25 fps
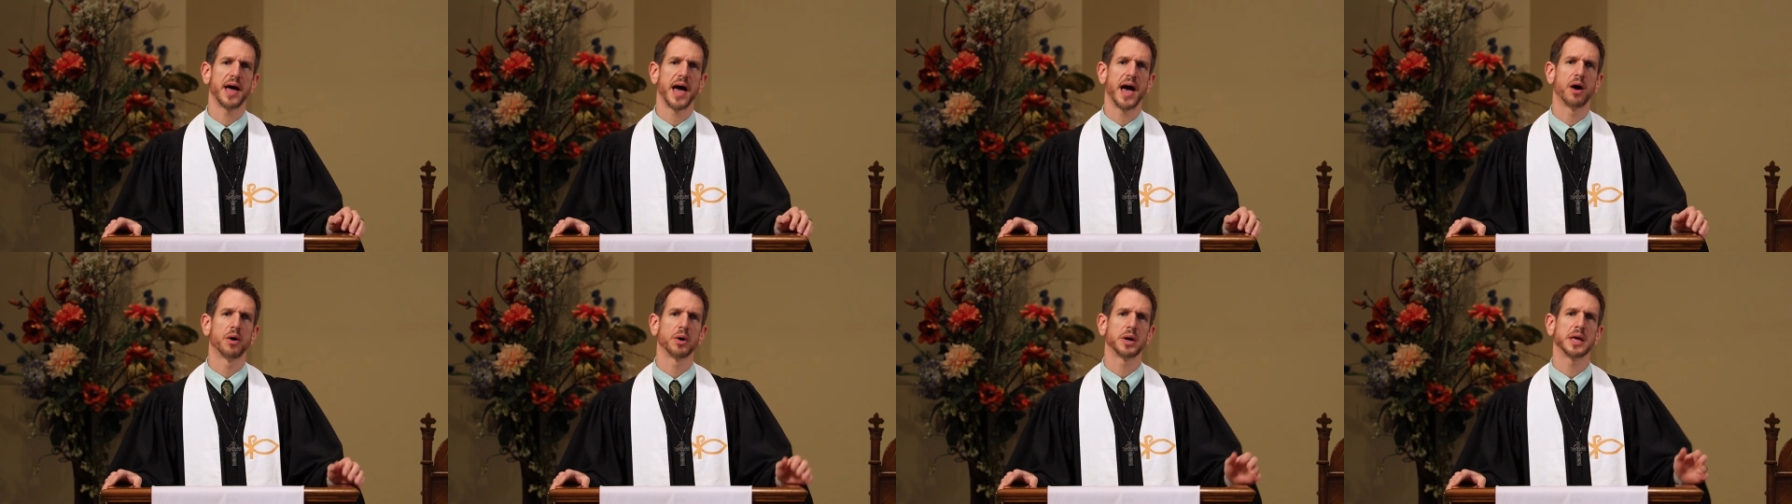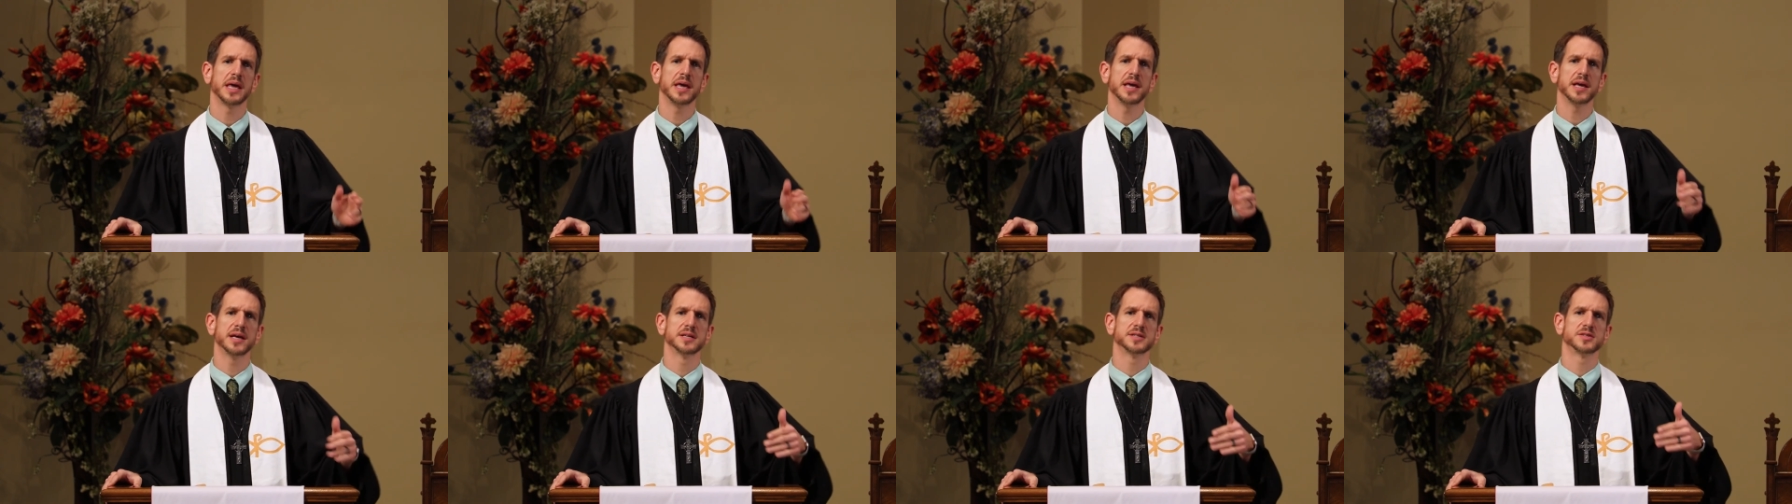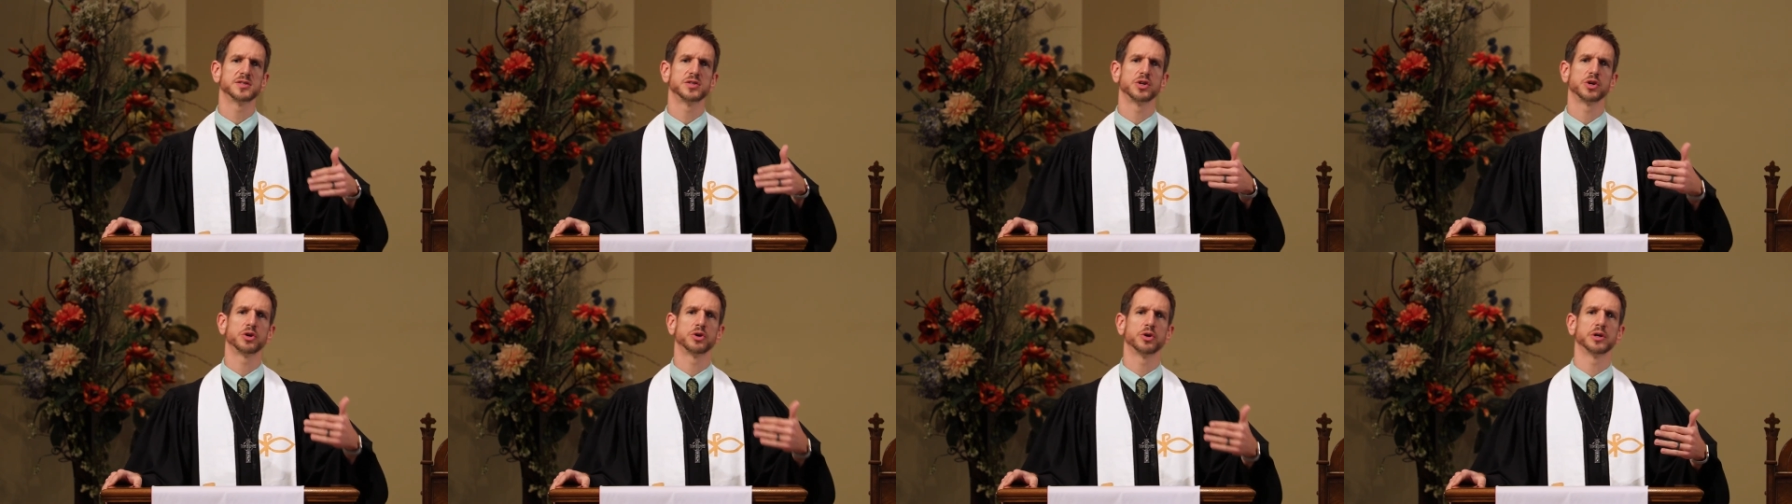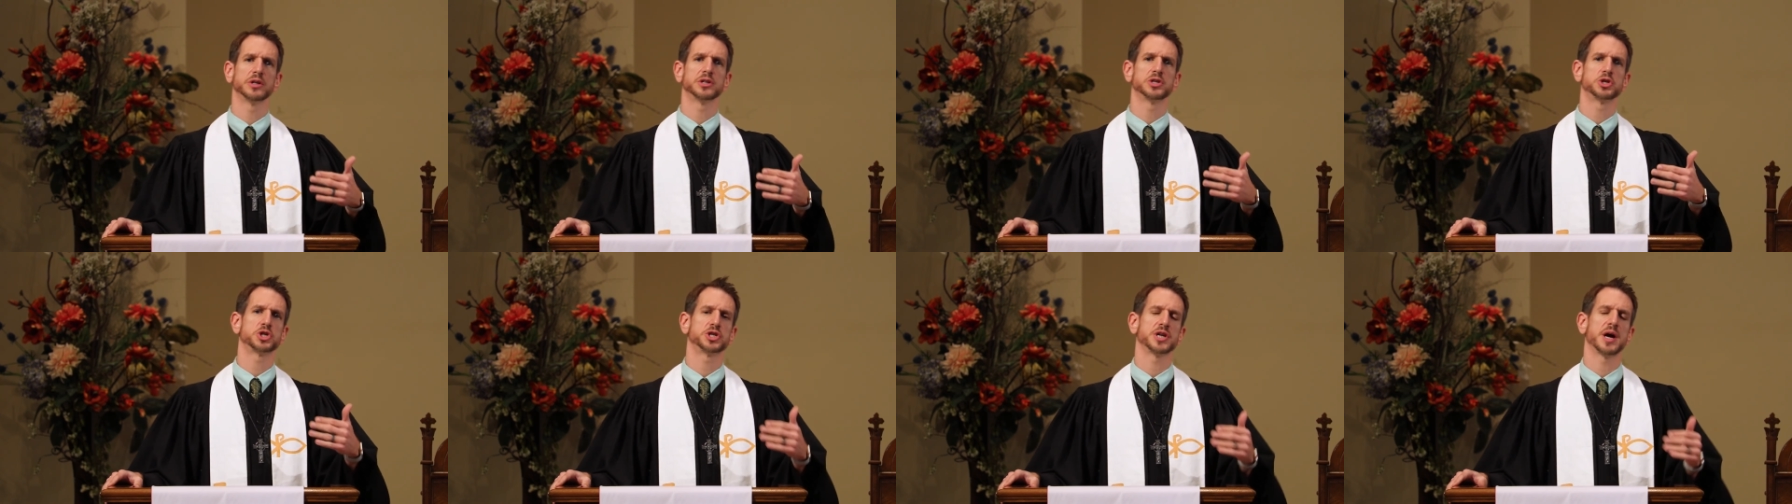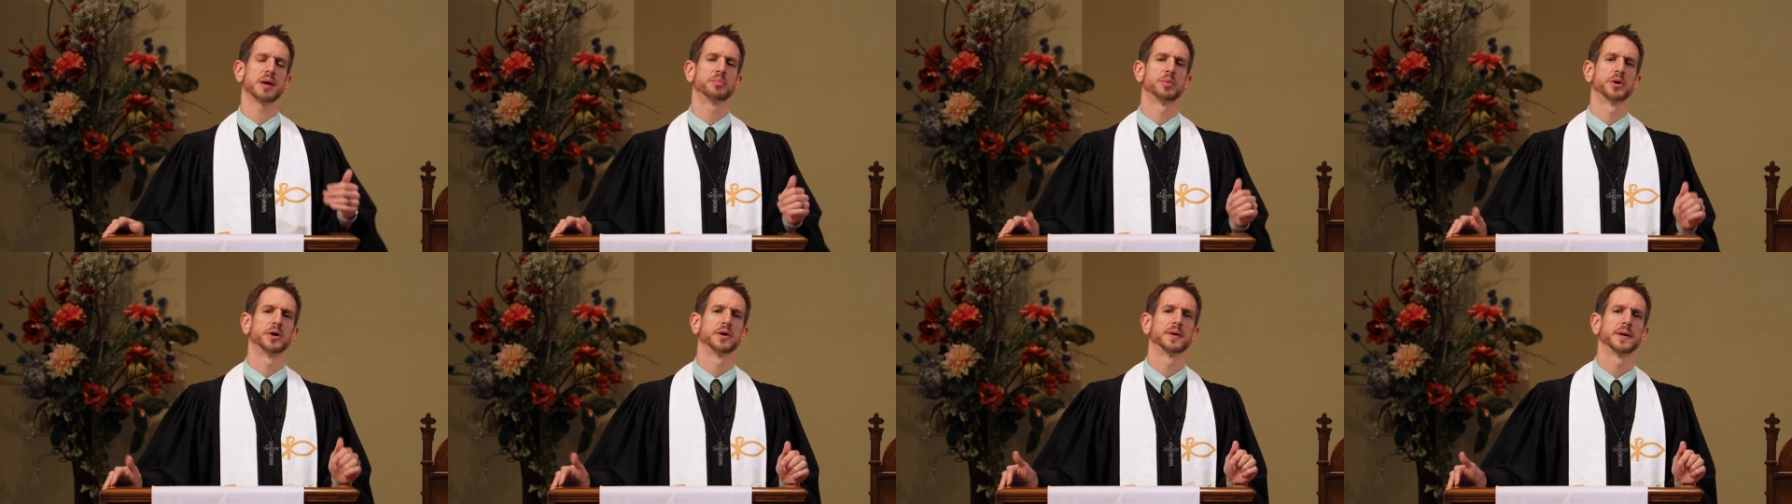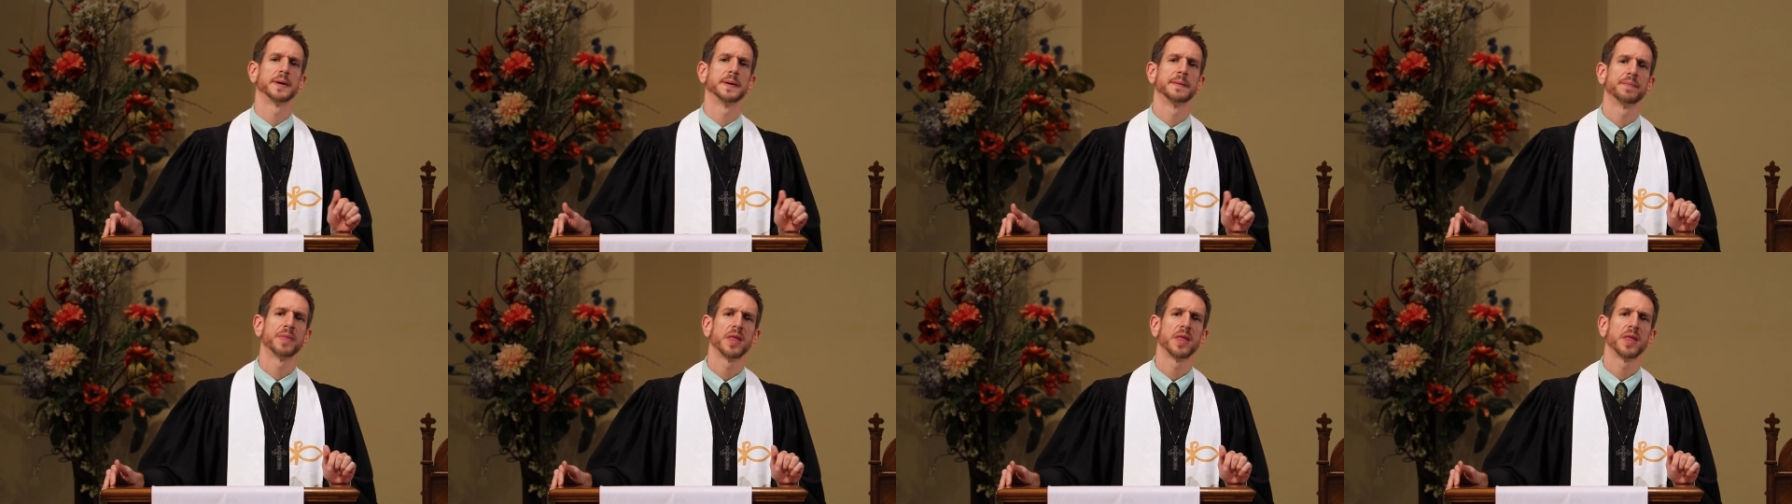how he is the good shepherd.